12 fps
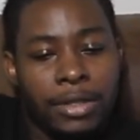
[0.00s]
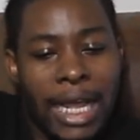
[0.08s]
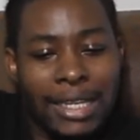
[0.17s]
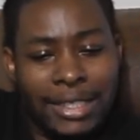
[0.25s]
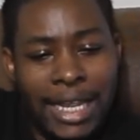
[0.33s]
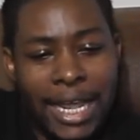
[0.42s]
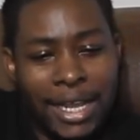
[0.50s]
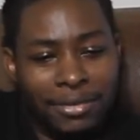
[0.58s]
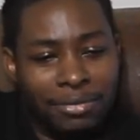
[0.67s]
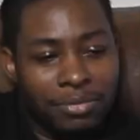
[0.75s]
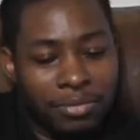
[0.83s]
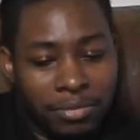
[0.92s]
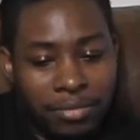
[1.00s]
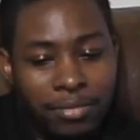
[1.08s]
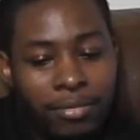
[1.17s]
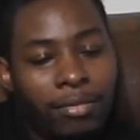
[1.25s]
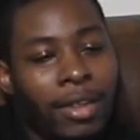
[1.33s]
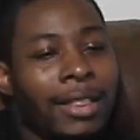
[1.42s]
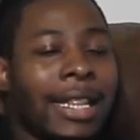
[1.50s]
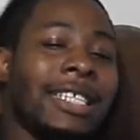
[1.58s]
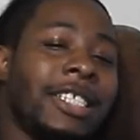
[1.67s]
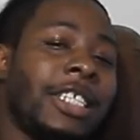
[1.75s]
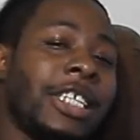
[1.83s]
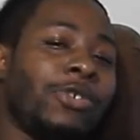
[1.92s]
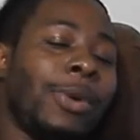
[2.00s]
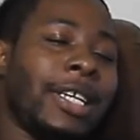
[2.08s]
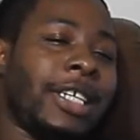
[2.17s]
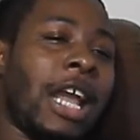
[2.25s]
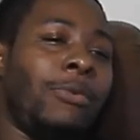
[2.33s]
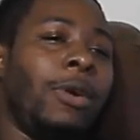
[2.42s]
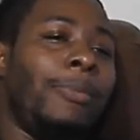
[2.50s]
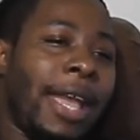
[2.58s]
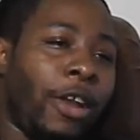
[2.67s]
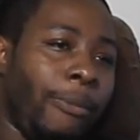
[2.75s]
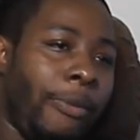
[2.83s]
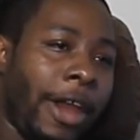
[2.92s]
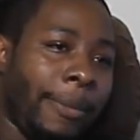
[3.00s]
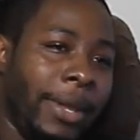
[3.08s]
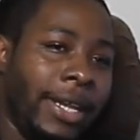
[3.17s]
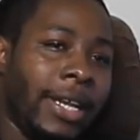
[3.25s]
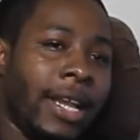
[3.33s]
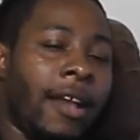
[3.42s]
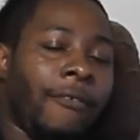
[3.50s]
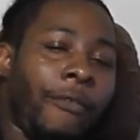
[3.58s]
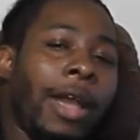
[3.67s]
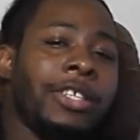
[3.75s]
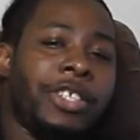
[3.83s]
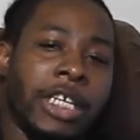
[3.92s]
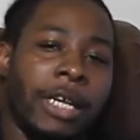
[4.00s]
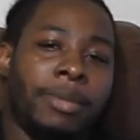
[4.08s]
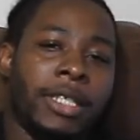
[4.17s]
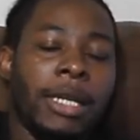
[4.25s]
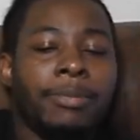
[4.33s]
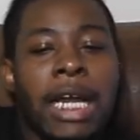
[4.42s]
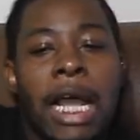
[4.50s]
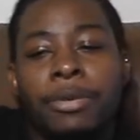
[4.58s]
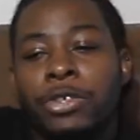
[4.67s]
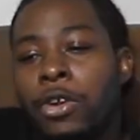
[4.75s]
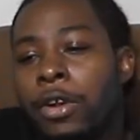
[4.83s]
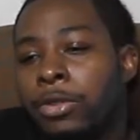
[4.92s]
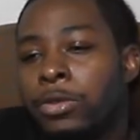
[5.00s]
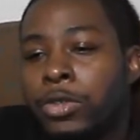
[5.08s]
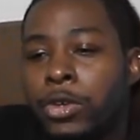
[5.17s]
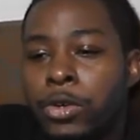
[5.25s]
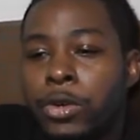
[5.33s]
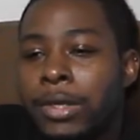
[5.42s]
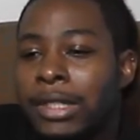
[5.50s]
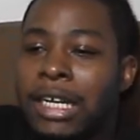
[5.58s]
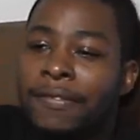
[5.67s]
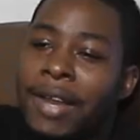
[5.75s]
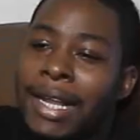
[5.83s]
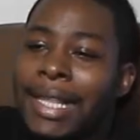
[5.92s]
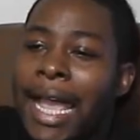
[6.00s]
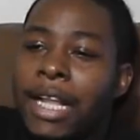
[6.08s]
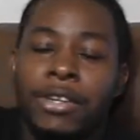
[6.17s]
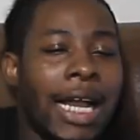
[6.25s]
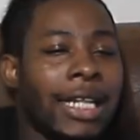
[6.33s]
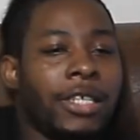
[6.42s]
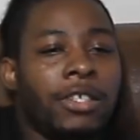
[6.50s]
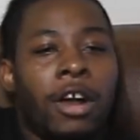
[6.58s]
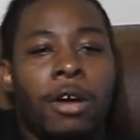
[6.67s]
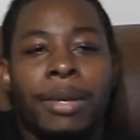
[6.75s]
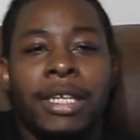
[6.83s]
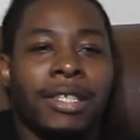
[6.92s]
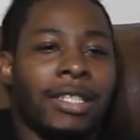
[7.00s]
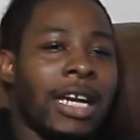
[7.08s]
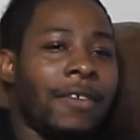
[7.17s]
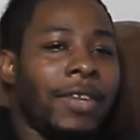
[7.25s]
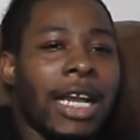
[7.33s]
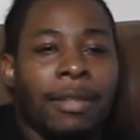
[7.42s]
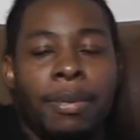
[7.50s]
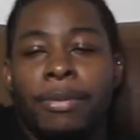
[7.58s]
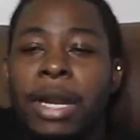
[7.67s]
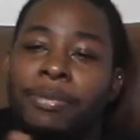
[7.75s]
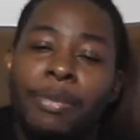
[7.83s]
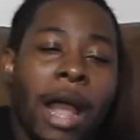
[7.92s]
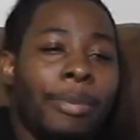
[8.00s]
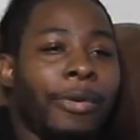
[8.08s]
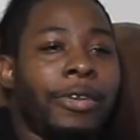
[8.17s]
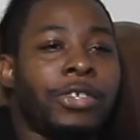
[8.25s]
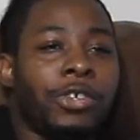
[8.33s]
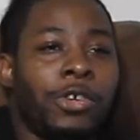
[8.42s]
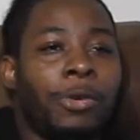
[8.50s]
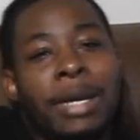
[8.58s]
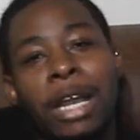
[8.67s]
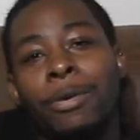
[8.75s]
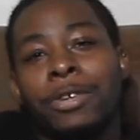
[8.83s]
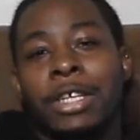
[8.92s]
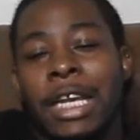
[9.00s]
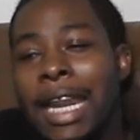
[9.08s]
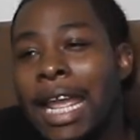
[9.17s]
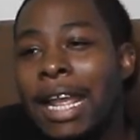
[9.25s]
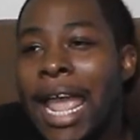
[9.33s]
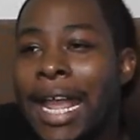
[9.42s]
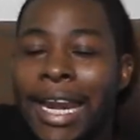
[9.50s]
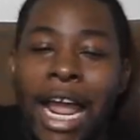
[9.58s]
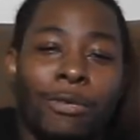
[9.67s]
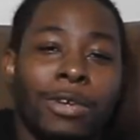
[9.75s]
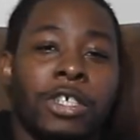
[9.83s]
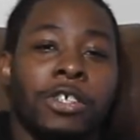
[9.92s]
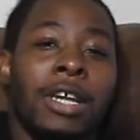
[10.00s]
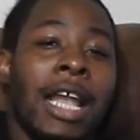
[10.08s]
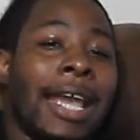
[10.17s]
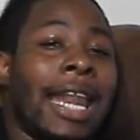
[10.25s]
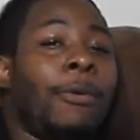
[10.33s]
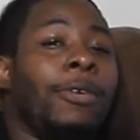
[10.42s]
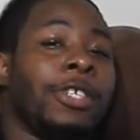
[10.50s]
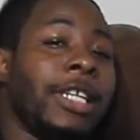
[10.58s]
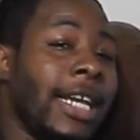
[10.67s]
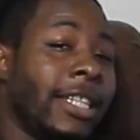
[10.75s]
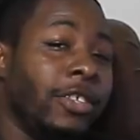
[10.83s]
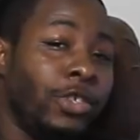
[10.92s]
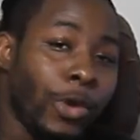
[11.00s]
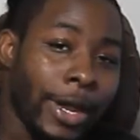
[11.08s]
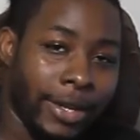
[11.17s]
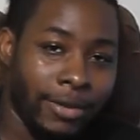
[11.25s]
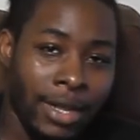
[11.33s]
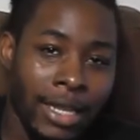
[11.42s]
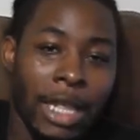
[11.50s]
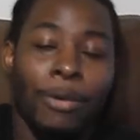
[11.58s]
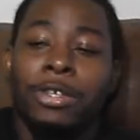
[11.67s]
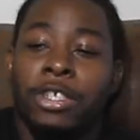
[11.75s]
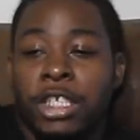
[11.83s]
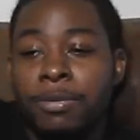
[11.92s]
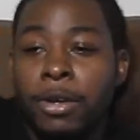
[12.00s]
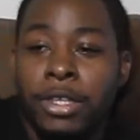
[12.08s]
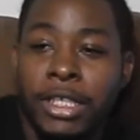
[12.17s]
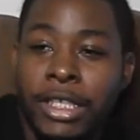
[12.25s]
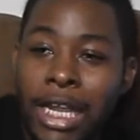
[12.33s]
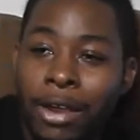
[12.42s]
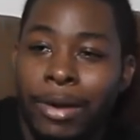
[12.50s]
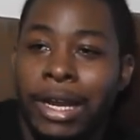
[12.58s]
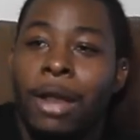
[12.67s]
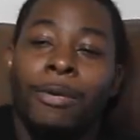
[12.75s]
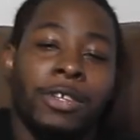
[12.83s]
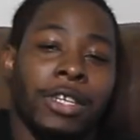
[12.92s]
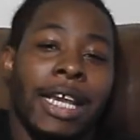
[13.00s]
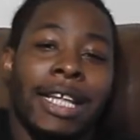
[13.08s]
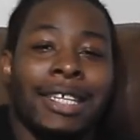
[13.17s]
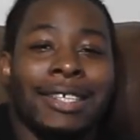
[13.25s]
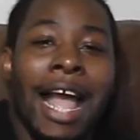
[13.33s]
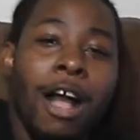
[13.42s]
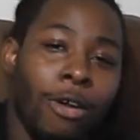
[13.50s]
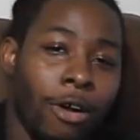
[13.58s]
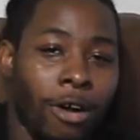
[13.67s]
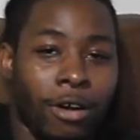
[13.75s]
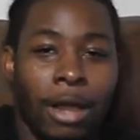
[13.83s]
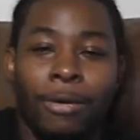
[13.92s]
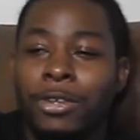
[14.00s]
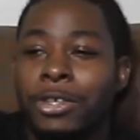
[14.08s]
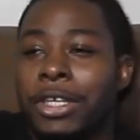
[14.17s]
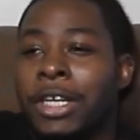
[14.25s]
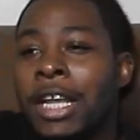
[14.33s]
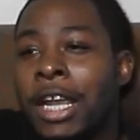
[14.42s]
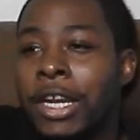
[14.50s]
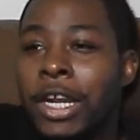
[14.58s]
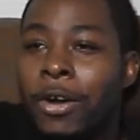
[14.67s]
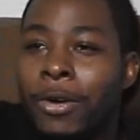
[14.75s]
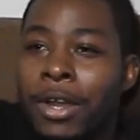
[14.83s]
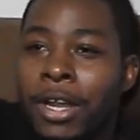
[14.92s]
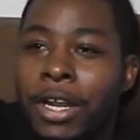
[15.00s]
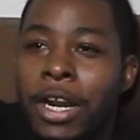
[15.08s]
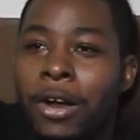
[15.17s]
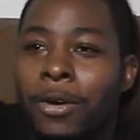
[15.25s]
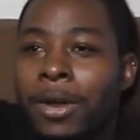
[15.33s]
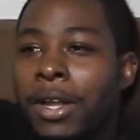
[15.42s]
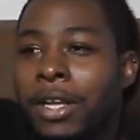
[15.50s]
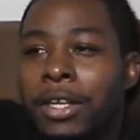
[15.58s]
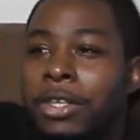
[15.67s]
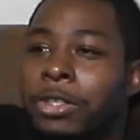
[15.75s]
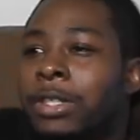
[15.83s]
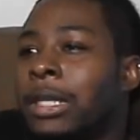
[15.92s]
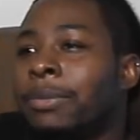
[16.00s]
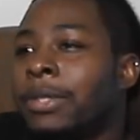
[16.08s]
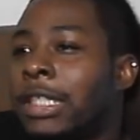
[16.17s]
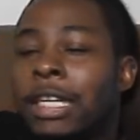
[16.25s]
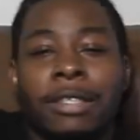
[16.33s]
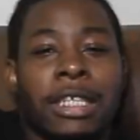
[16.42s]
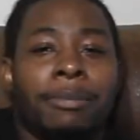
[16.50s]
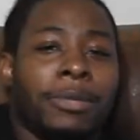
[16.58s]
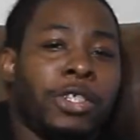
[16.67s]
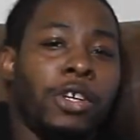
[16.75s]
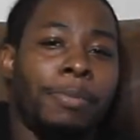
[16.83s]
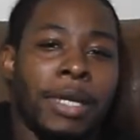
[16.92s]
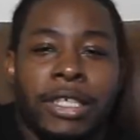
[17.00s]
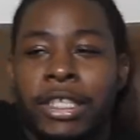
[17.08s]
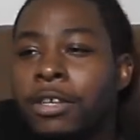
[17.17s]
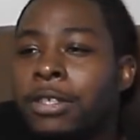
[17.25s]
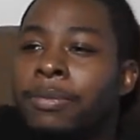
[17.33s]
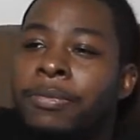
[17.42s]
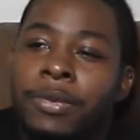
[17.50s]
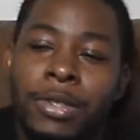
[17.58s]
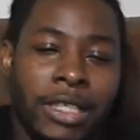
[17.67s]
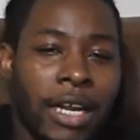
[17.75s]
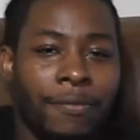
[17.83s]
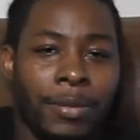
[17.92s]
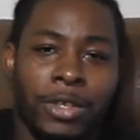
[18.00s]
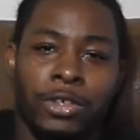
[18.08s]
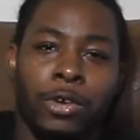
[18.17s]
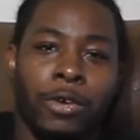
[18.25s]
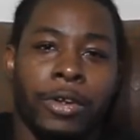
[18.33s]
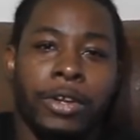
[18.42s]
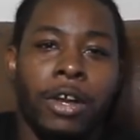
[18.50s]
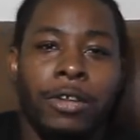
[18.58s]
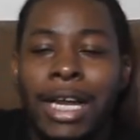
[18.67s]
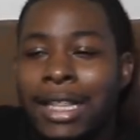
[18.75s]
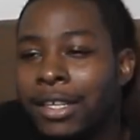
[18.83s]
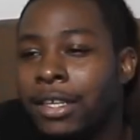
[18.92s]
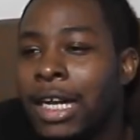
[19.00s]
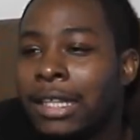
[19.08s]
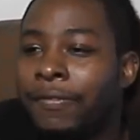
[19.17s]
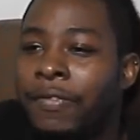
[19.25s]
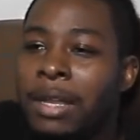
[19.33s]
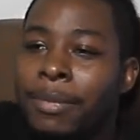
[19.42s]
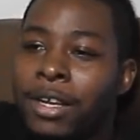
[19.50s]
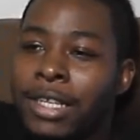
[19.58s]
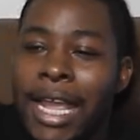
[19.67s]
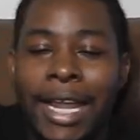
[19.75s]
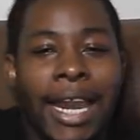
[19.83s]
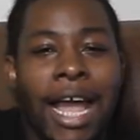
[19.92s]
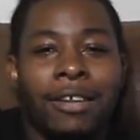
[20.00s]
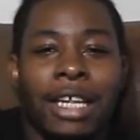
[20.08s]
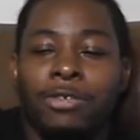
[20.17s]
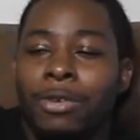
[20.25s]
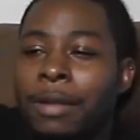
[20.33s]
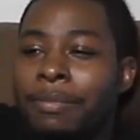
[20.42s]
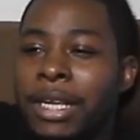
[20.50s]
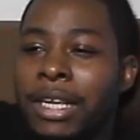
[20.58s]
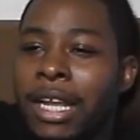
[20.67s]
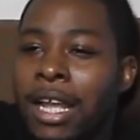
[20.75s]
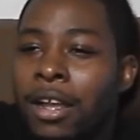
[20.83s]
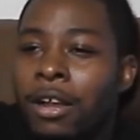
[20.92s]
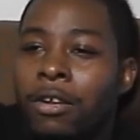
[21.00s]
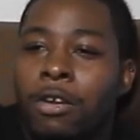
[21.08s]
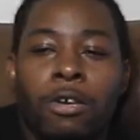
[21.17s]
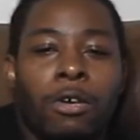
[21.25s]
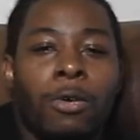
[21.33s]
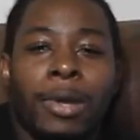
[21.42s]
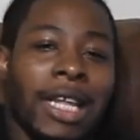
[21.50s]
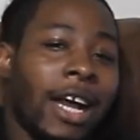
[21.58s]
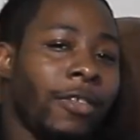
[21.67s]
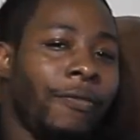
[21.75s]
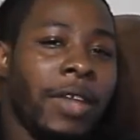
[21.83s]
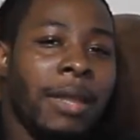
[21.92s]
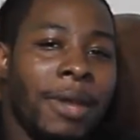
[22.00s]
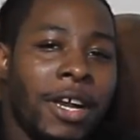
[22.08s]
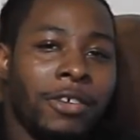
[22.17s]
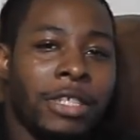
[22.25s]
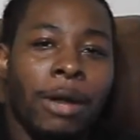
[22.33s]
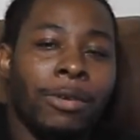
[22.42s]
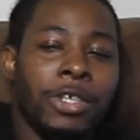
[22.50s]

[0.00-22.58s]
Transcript: that said, that's a situation that will make or break me friendships. Sometimes you're going through school and stuff like that, and you got these homies and stuff. You got the people that's popular in school, but they want you, and they hanging out with you, and they want you to hit the joint. They want you to smoke the cigarette. They want you to hit this alcohol. They want you to, you know, you know, do some, some something stupid, steal some stuff from the store. You know, you got the you got the females hanging out that you want to be cool with the other females. They